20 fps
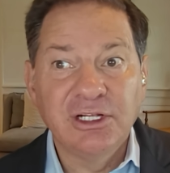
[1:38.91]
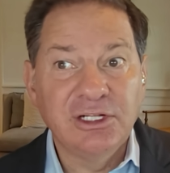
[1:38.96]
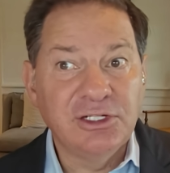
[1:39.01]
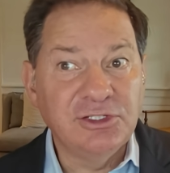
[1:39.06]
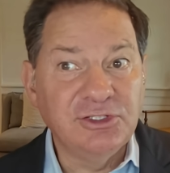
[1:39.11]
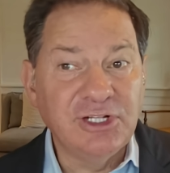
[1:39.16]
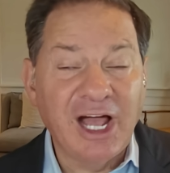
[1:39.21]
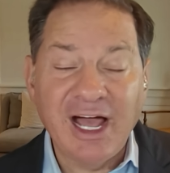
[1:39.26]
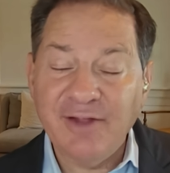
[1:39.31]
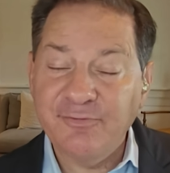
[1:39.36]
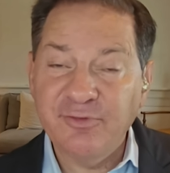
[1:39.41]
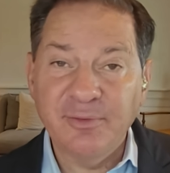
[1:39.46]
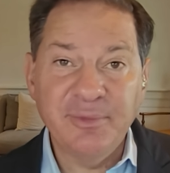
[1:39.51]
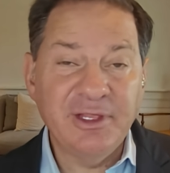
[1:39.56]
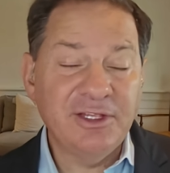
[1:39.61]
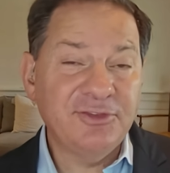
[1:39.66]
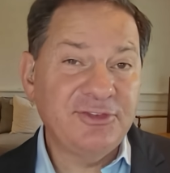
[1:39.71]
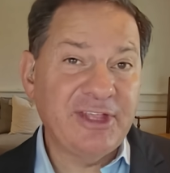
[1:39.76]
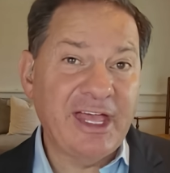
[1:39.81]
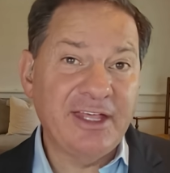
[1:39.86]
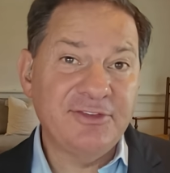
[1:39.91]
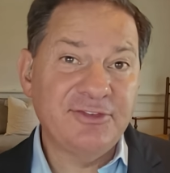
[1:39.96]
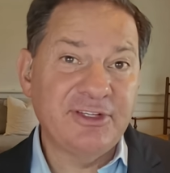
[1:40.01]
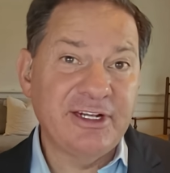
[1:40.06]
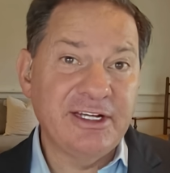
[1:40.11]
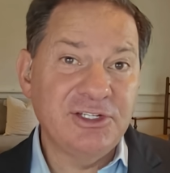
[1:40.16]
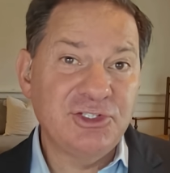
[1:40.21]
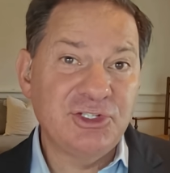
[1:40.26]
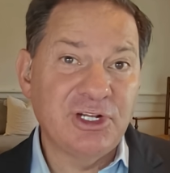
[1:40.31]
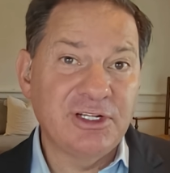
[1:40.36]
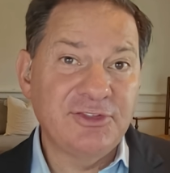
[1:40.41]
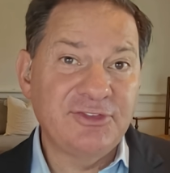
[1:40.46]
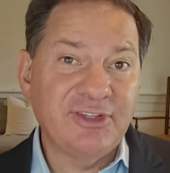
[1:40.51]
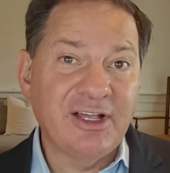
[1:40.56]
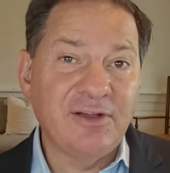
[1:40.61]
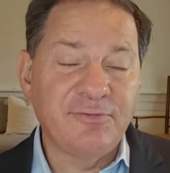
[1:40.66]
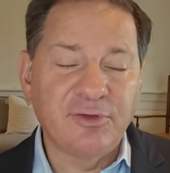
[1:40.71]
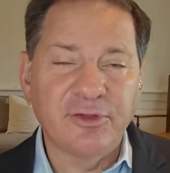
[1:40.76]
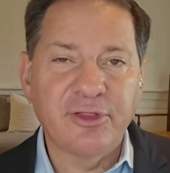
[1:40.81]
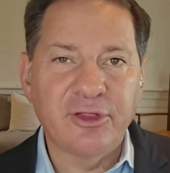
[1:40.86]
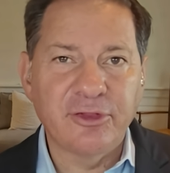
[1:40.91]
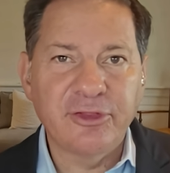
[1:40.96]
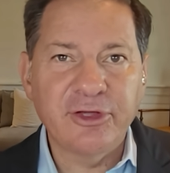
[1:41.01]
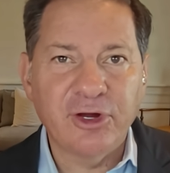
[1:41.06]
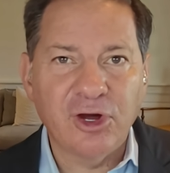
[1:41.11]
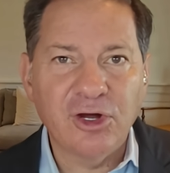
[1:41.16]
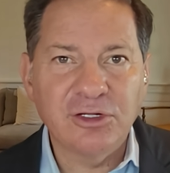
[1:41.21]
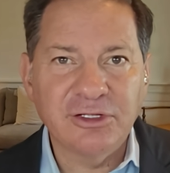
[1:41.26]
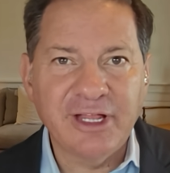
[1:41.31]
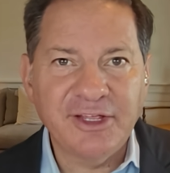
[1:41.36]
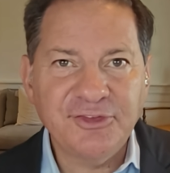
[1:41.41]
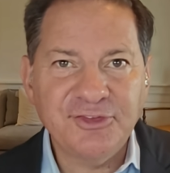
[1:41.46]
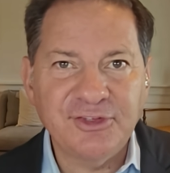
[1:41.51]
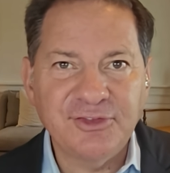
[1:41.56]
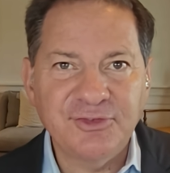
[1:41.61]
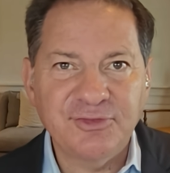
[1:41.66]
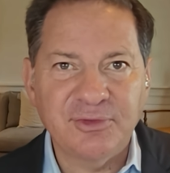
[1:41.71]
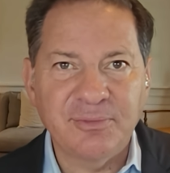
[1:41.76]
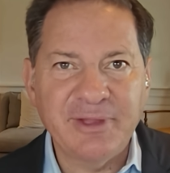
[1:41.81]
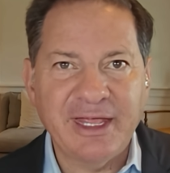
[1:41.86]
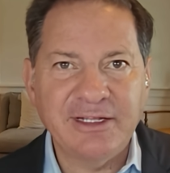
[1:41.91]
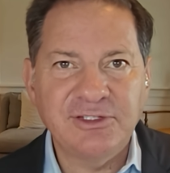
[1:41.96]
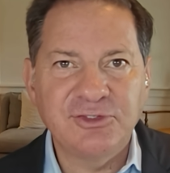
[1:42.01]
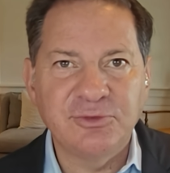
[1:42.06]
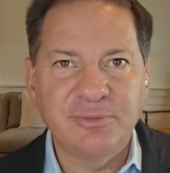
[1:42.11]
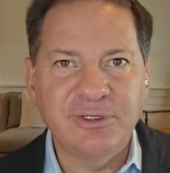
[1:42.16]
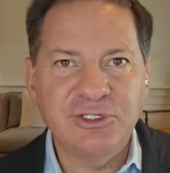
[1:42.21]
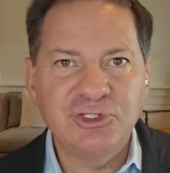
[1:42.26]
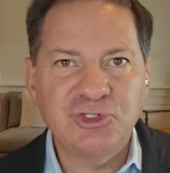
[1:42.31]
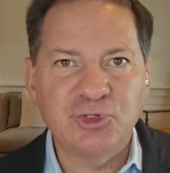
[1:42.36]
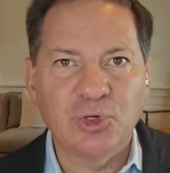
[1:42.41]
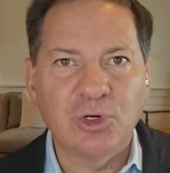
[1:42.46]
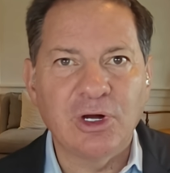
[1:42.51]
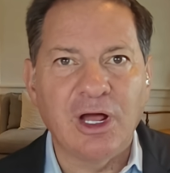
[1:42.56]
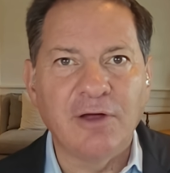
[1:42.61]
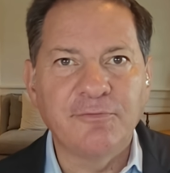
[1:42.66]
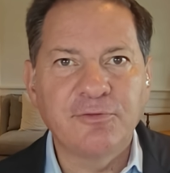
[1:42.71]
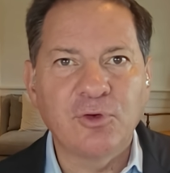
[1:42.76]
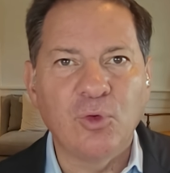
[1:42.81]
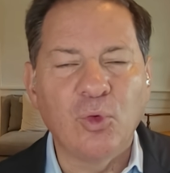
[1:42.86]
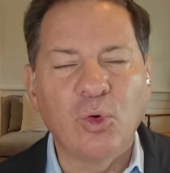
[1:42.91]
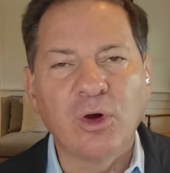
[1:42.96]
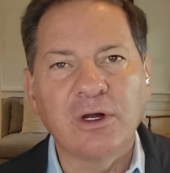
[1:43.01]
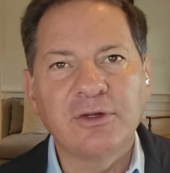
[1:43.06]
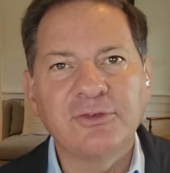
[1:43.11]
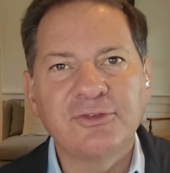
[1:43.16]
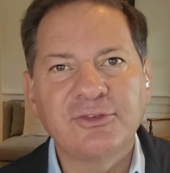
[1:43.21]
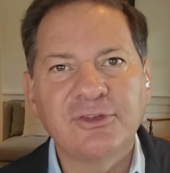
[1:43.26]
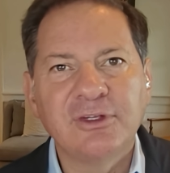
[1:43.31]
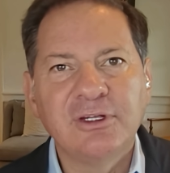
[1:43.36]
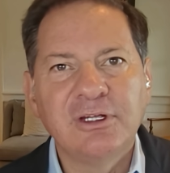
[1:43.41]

Not from the assassination itself, although there are lessons from that to be sure, of course.